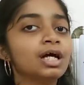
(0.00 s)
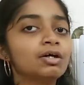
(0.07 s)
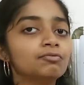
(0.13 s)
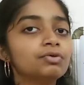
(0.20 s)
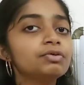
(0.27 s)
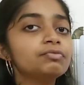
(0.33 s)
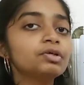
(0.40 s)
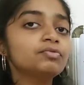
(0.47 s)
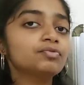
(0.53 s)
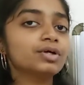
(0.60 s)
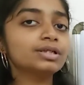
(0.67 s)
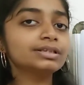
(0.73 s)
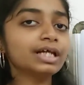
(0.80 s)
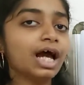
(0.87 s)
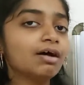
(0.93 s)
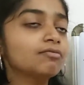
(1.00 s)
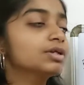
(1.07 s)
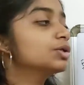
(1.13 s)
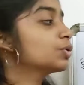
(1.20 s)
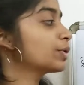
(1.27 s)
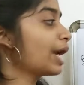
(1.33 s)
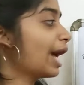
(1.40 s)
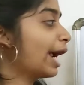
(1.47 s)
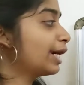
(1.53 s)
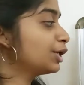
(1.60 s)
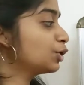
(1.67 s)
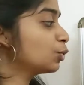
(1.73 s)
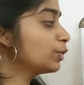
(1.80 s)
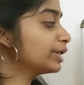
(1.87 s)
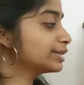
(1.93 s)
We will first have a look at
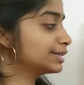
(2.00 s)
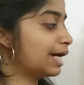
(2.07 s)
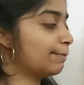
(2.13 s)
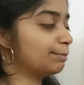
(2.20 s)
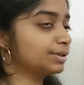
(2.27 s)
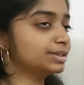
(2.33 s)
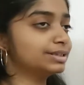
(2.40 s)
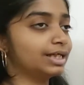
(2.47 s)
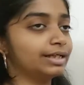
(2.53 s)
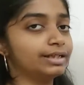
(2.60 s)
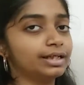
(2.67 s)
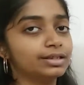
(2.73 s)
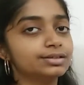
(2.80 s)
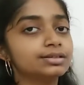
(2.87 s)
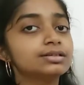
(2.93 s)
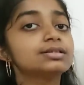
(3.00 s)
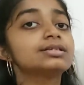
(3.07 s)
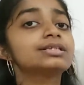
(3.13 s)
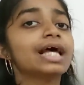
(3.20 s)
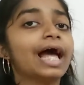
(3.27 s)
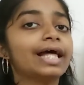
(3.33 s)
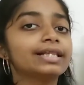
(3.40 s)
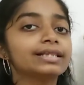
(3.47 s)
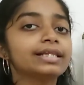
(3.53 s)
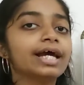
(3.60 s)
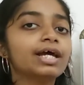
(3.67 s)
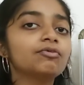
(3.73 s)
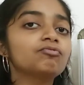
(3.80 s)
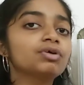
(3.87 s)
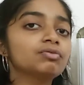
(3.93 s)
2 example sentences and
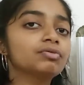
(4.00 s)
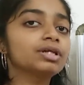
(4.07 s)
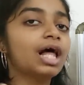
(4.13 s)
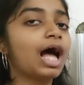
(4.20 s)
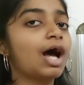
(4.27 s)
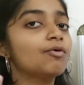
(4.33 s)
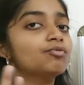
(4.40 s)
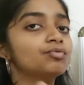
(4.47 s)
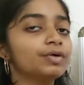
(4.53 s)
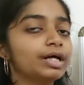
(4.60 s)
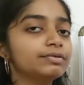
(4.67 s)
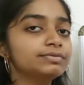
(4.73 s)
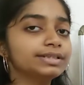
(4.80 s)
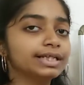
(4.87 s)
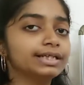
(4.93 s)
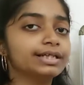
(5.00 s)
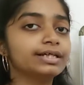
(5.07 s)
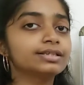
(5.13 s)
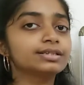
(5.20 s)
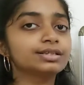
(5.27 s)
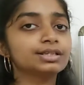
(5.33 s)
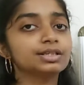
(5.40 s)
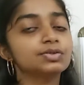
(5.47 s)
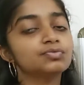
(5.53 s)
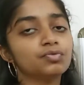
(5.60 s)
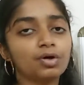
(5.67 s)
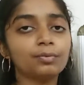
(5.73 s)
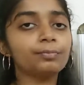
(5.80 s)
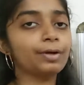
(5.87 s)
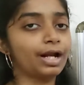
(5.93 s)
then we will have 5 sentences
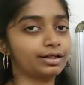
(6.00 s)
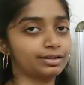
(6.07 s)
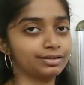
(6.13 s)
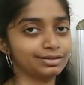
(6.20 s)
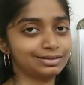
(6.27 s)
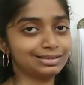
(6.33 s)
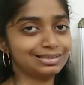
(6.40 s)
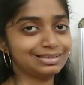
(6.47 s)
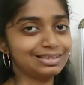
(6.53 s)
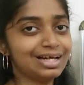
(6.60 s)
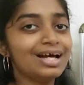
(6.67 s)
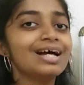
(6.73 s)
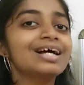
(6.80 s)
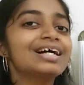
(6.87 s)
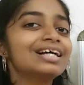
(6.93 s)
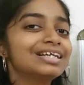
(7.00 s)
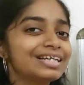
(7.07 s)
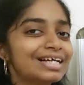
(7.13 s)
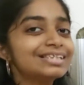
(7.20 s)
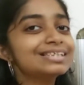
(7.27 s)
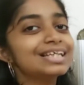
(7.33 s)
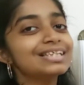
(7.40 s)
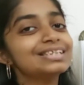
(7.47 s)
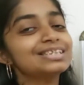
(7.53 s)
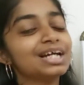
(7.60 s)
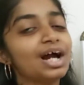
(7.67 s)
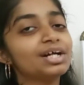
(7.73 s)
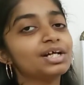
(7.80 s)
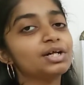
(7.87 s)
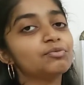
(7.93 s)
for practice. Let's get
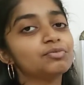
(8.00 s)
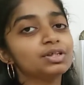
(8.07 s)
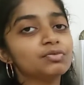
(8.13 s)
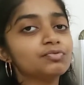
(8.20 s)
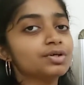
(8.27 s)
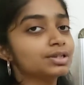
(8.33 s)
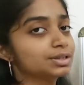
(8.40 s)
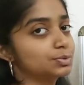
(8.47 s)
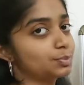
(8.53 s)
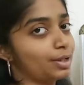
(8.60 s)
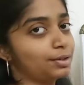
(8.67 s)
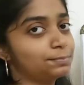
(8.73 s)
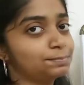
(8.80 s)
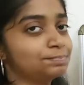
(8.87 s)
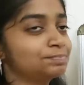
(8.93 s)
started with the first one.